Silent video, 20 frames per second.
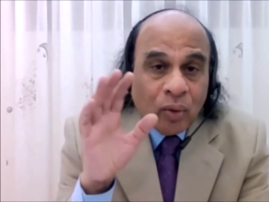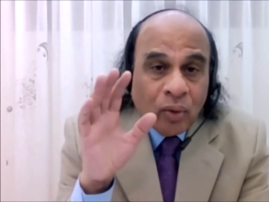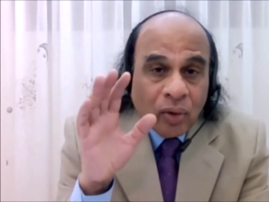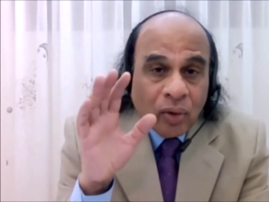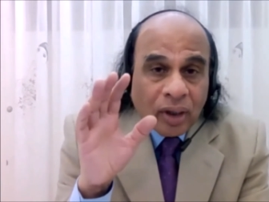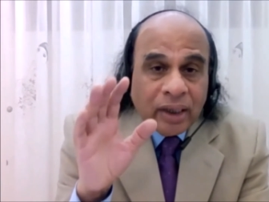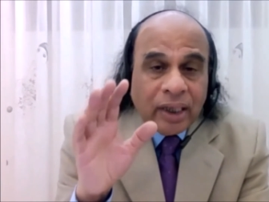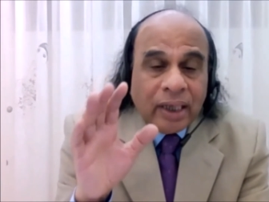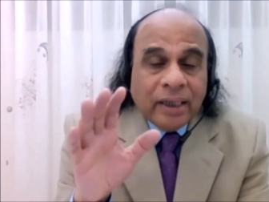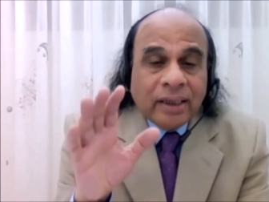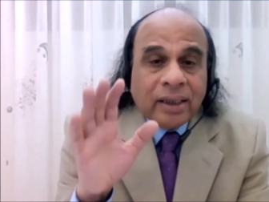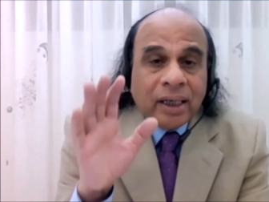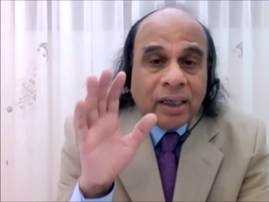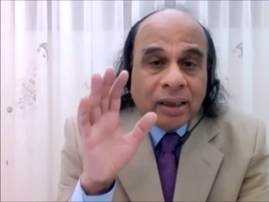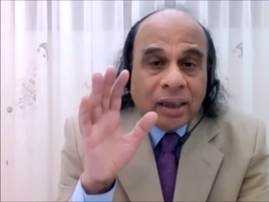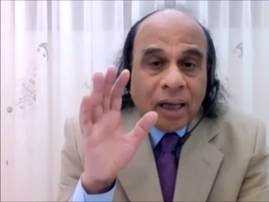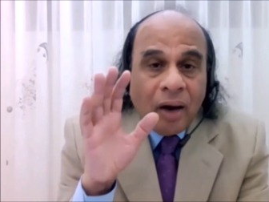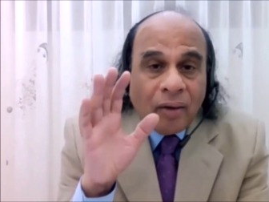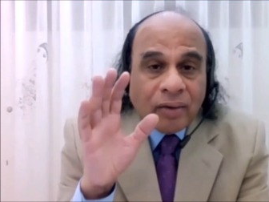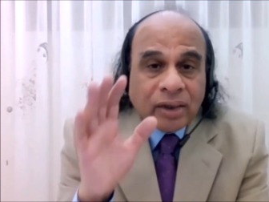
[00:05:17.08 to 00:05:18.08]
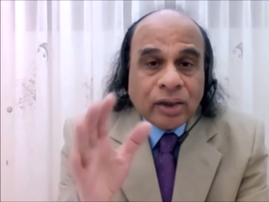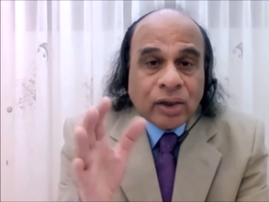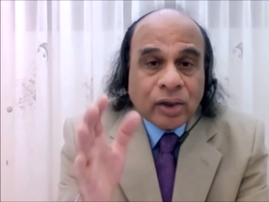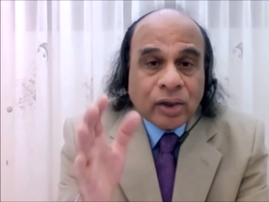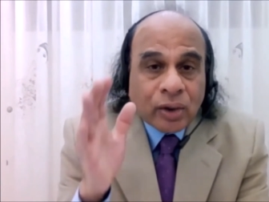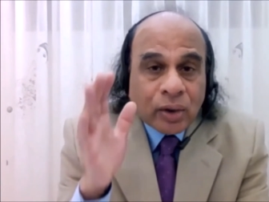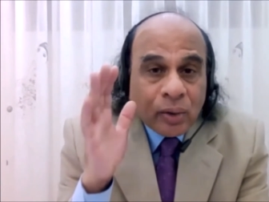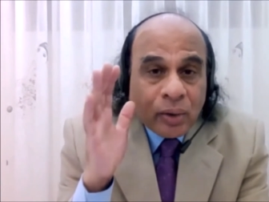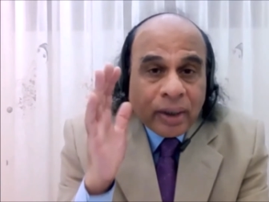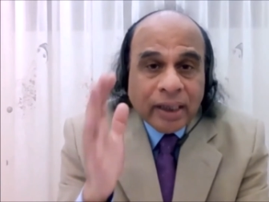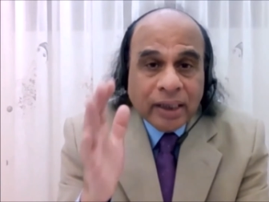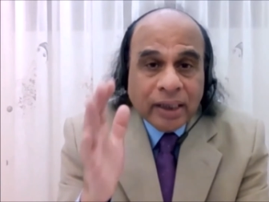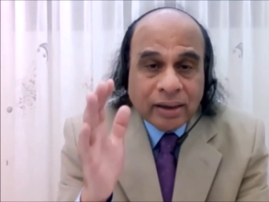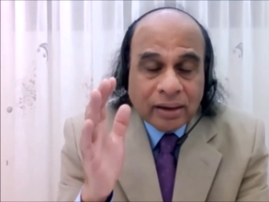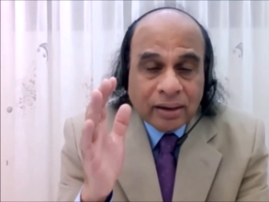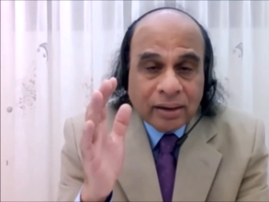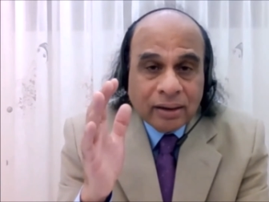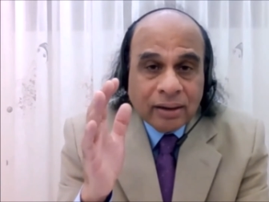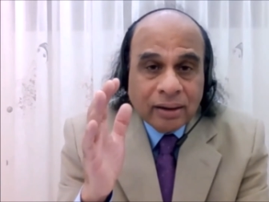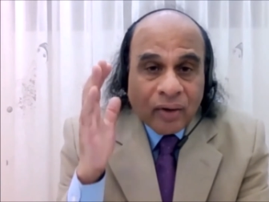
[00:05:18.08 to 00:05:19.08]
More than 10,000
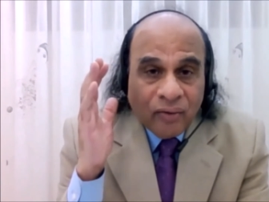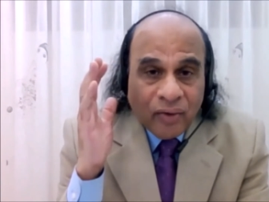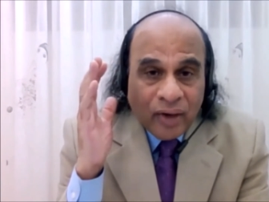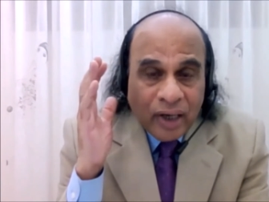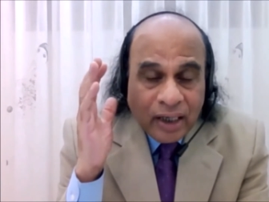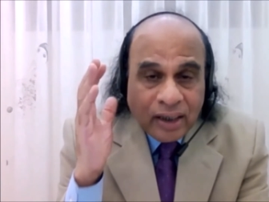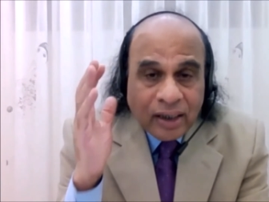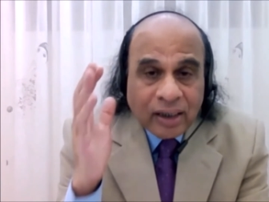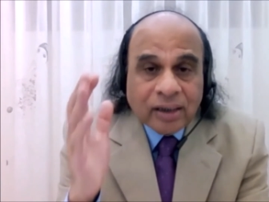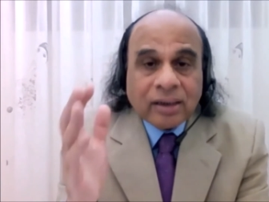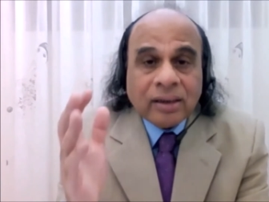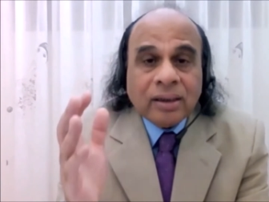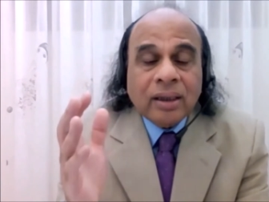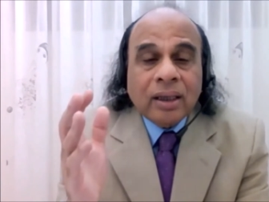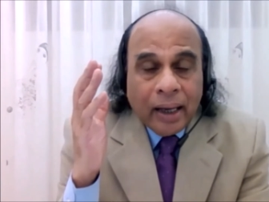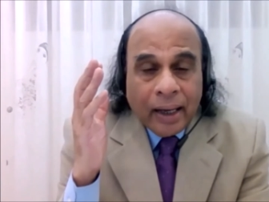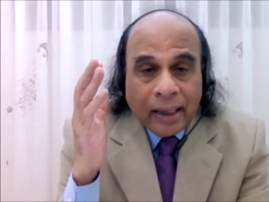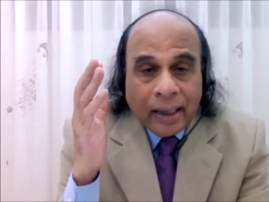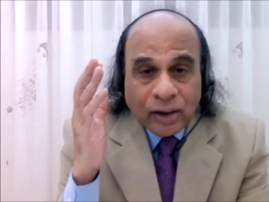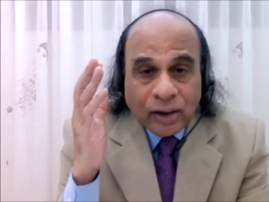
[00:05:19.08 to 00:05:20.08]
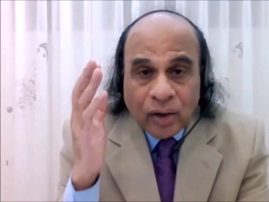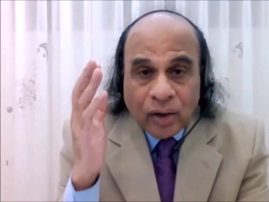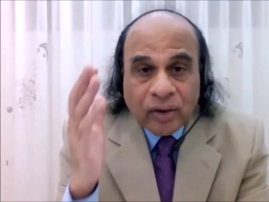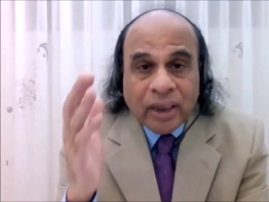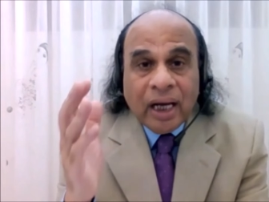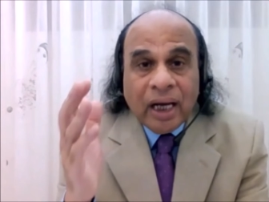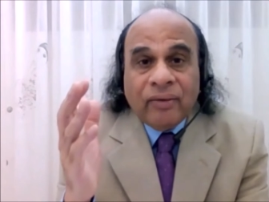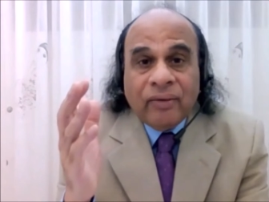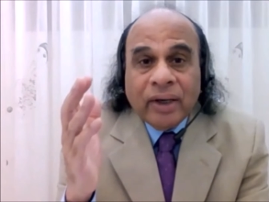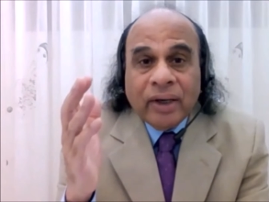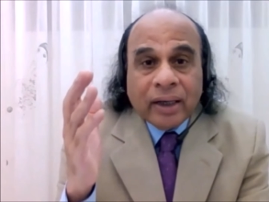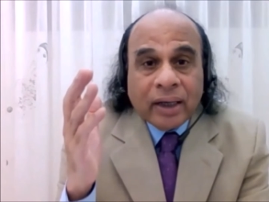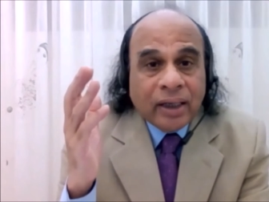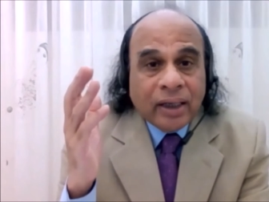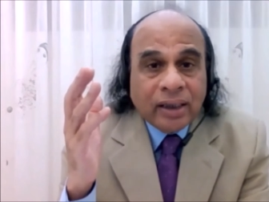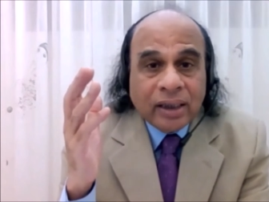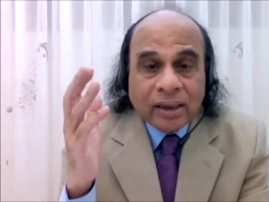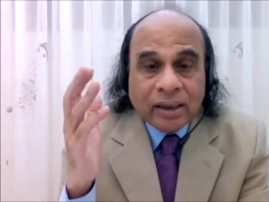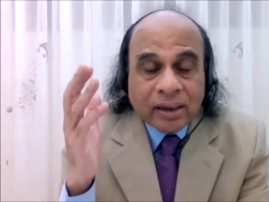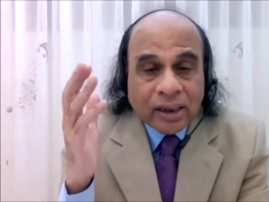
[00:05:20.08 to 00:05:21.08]
students from various uh, geographic
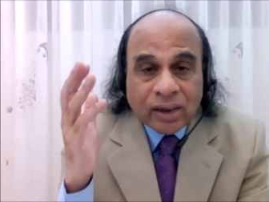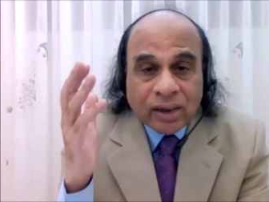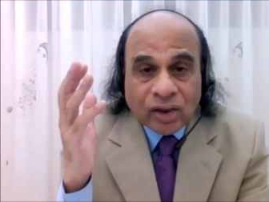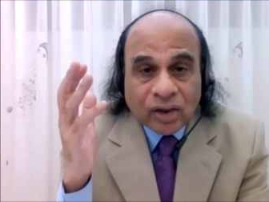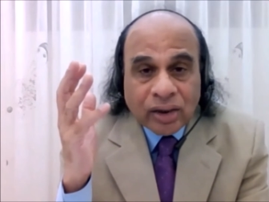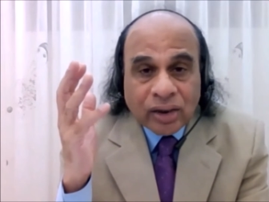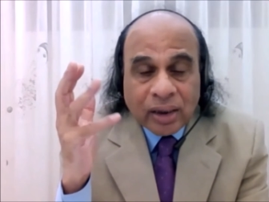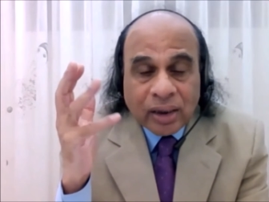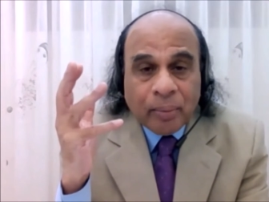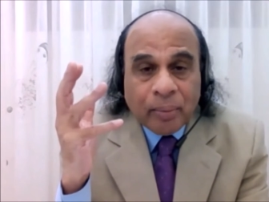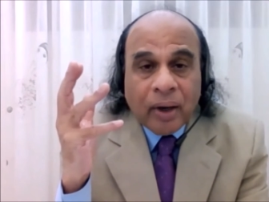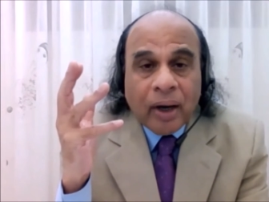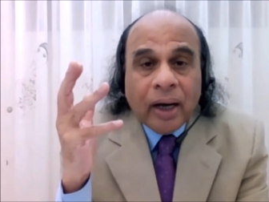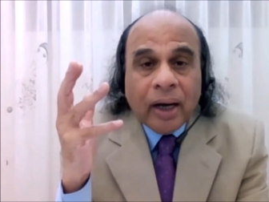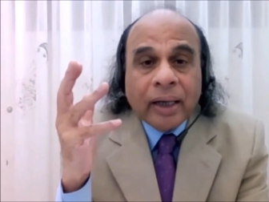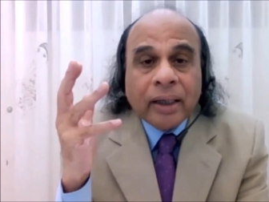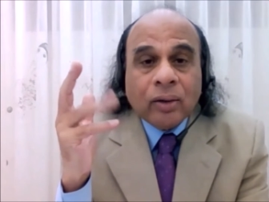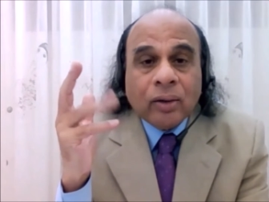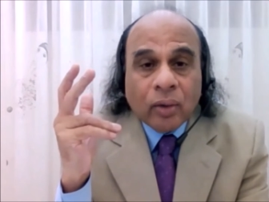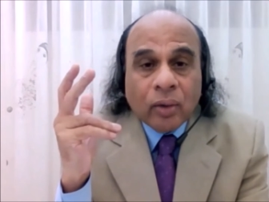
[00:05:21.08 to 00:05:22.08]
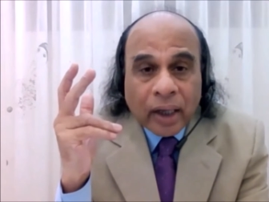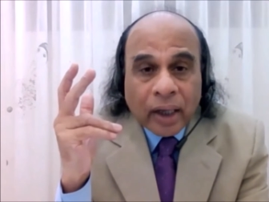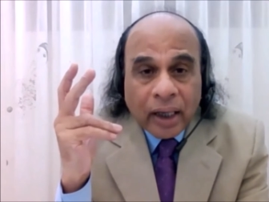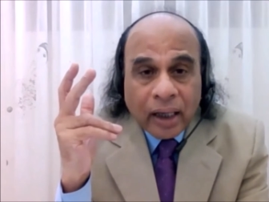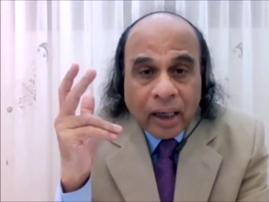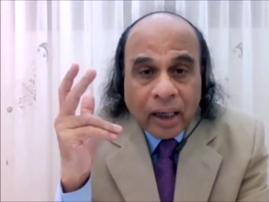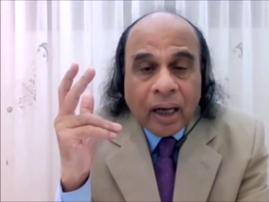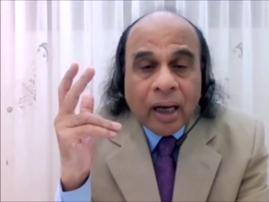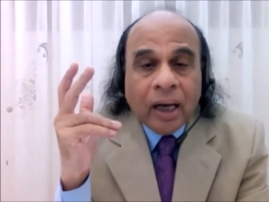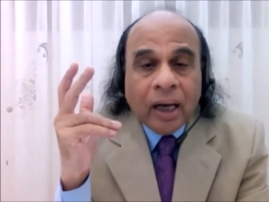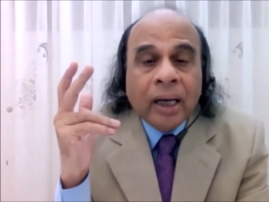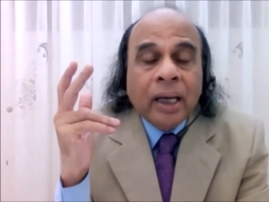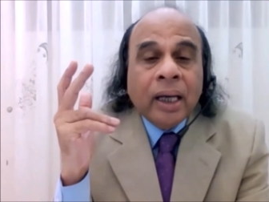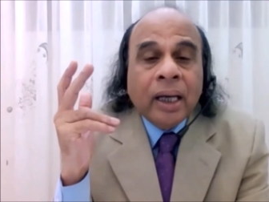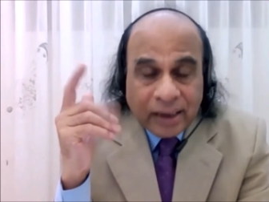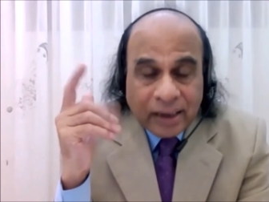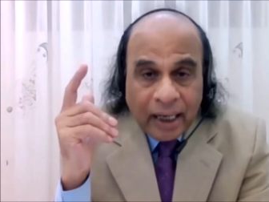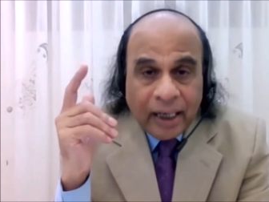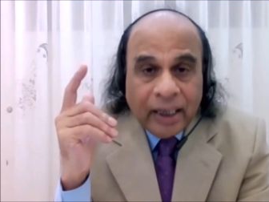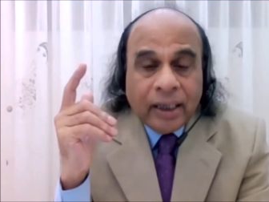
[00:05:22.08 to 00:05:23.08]
regions such as Japan, Korea,
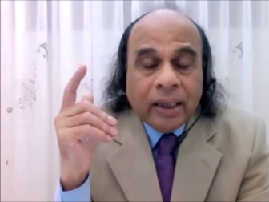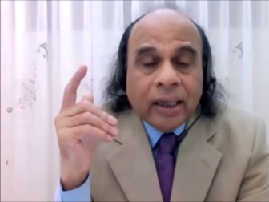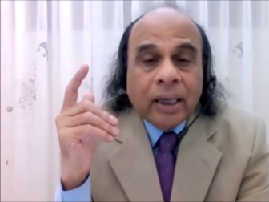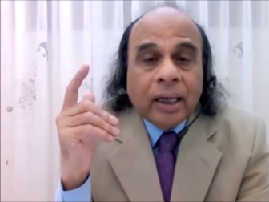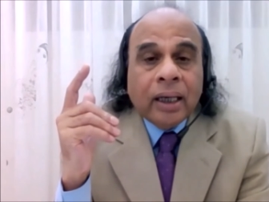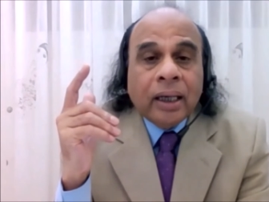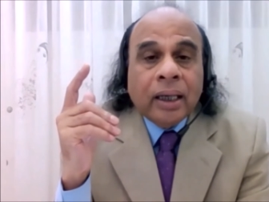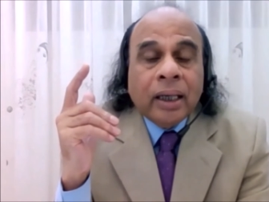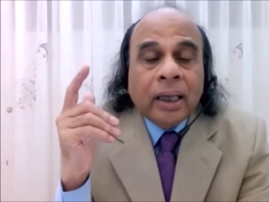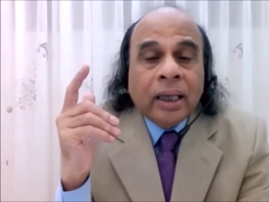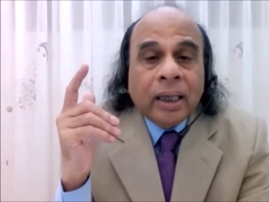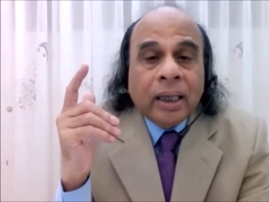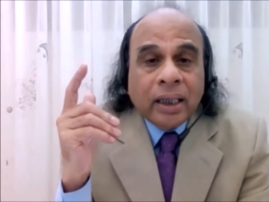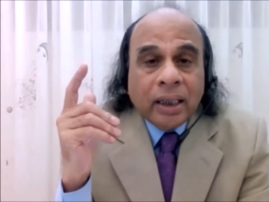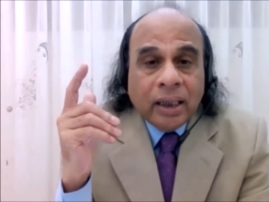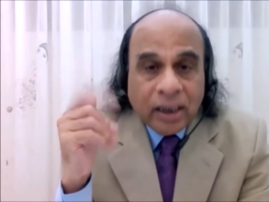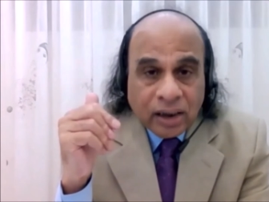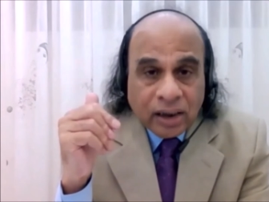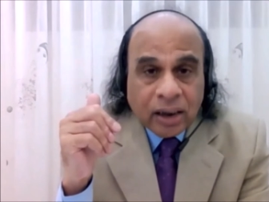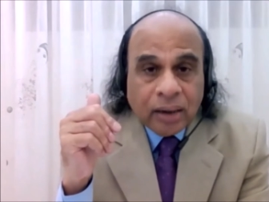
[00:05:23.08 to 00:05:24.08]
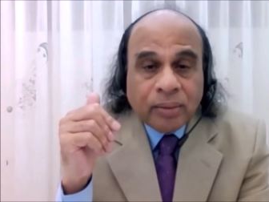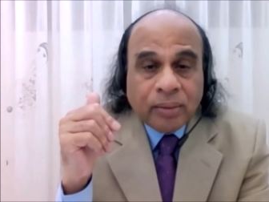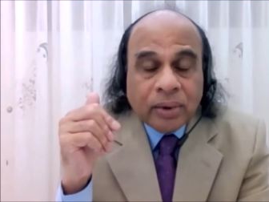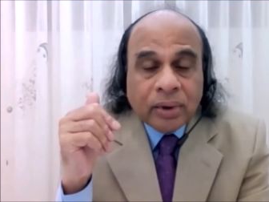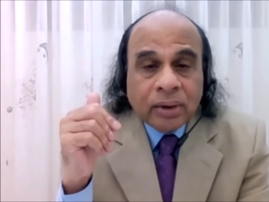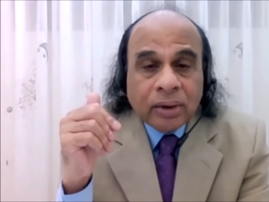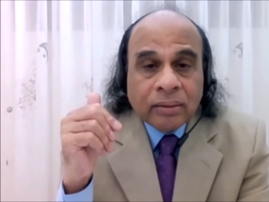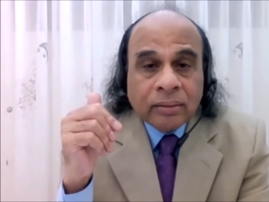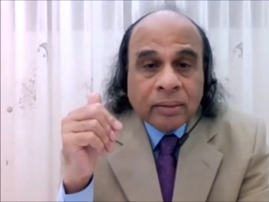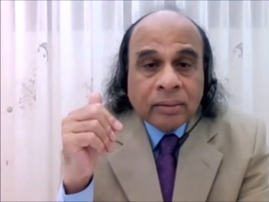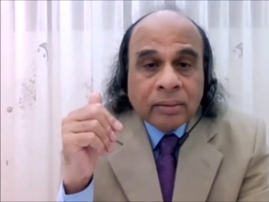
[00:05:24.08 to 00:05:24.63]
China, Egypt,